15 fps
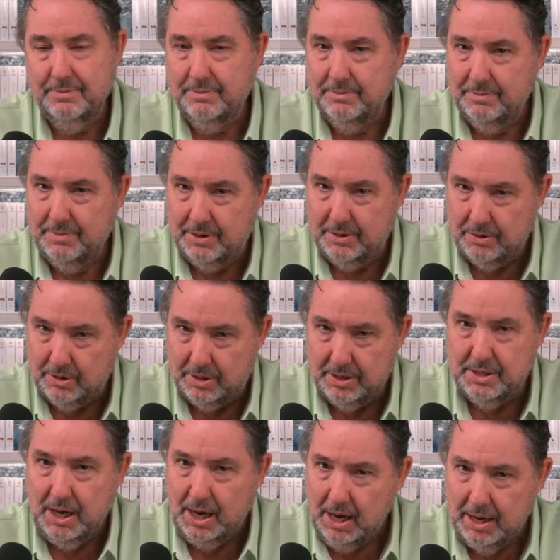and you're going to
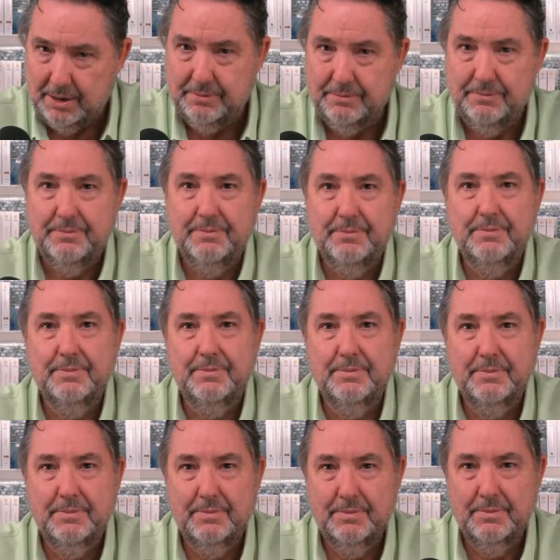die.
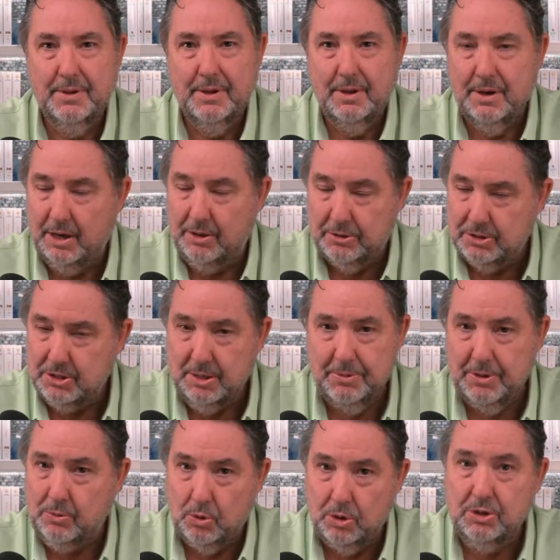Now, there's
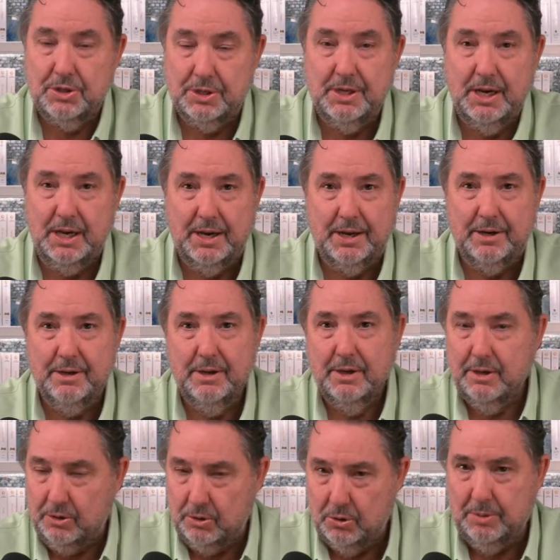something worse than dying.
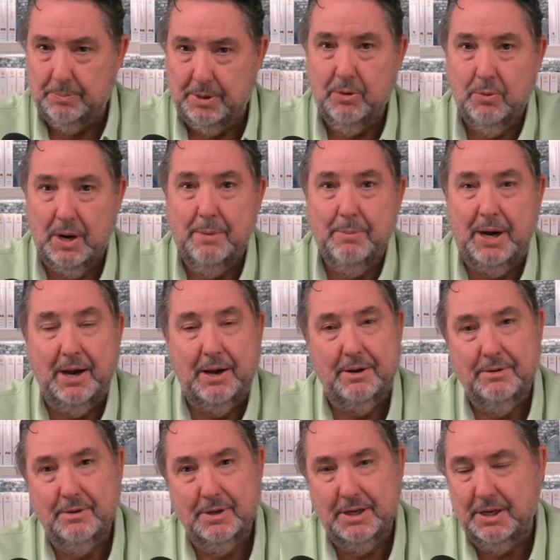You could be a rabbi,
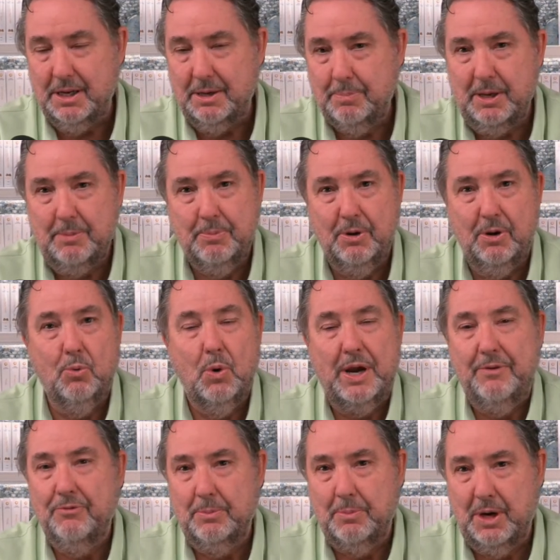leading people away
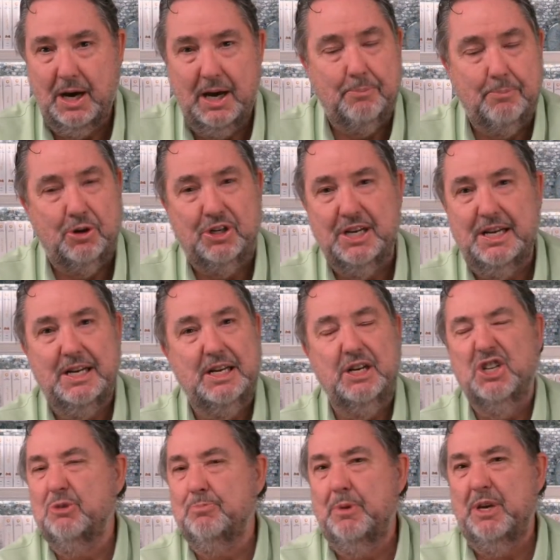from God, pretending to
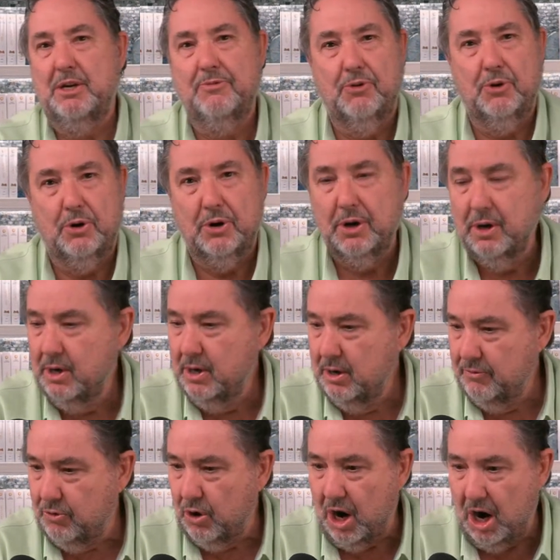speak for
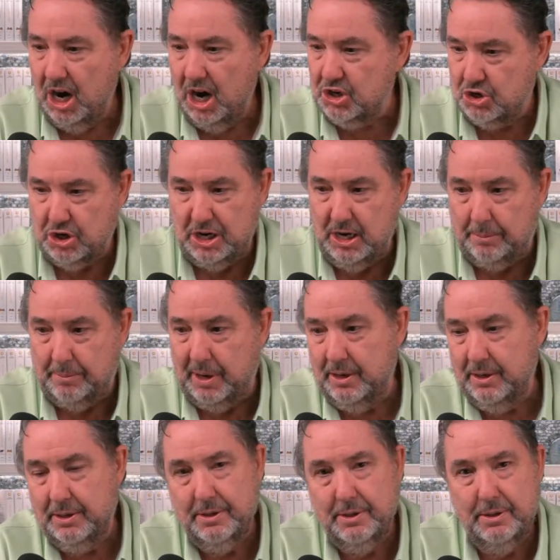Hashem,
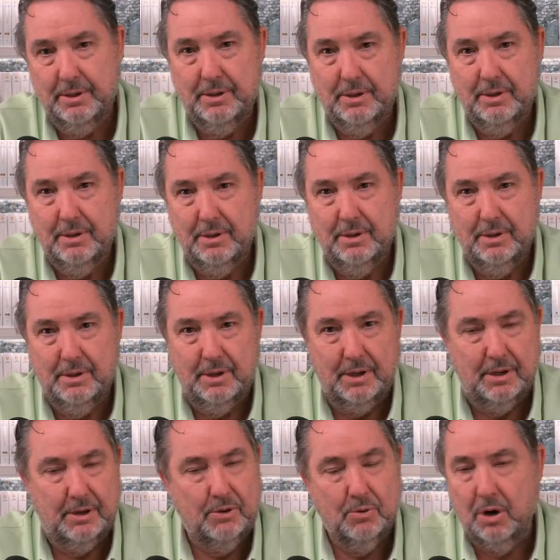
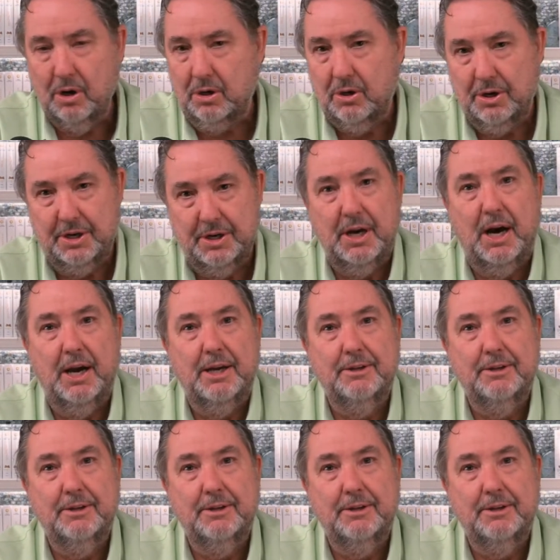and you aren't going to die.